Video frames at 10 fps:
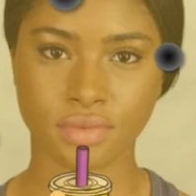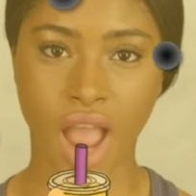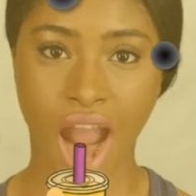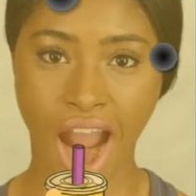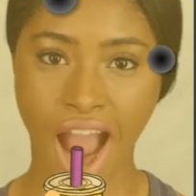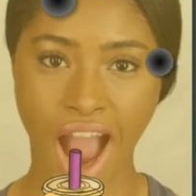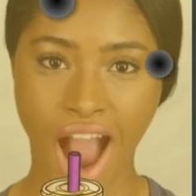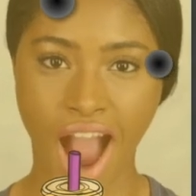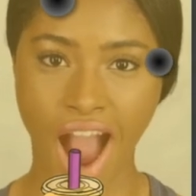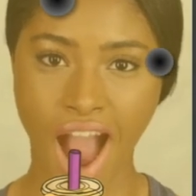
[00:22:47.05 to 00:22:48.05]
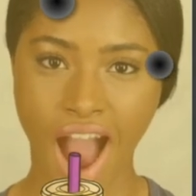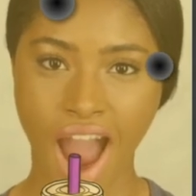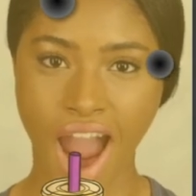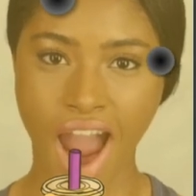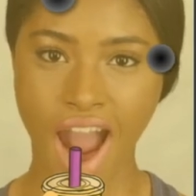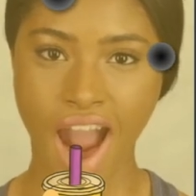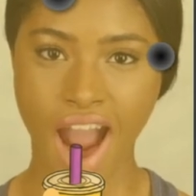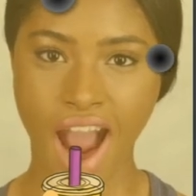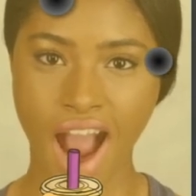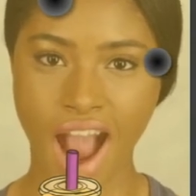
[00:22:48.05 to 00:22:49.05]
So the behavior script allows
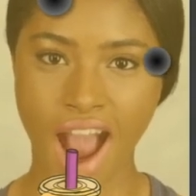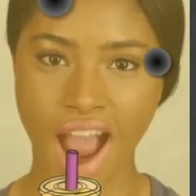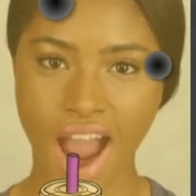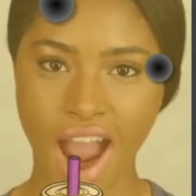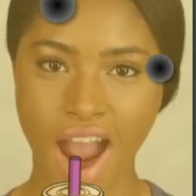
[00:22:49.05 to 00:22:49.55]
us to